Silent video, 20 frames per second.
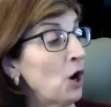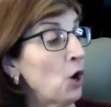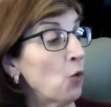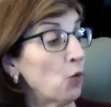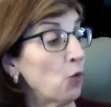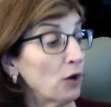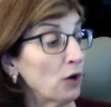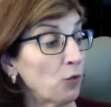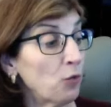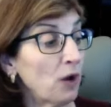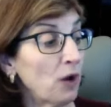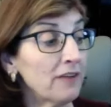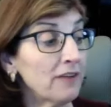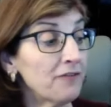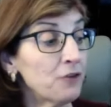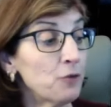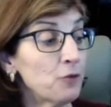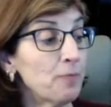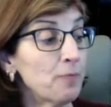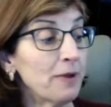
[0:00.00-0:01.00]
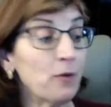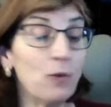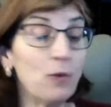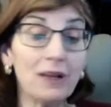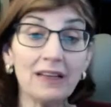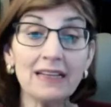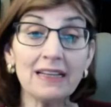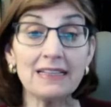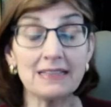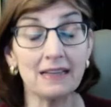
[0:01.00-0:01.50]
Would one of you be
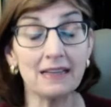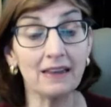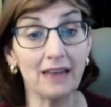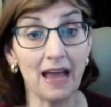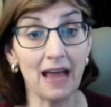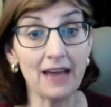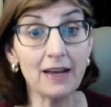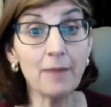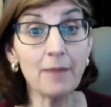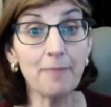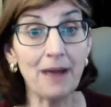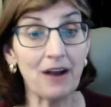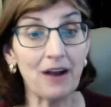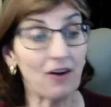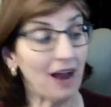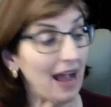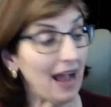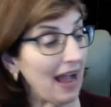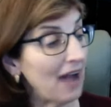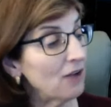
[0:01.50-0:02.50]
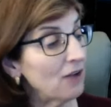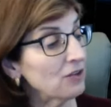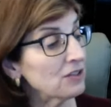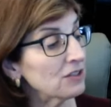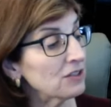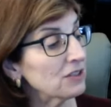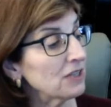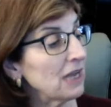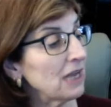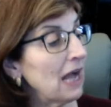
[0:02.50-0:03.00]
willing to light up our house?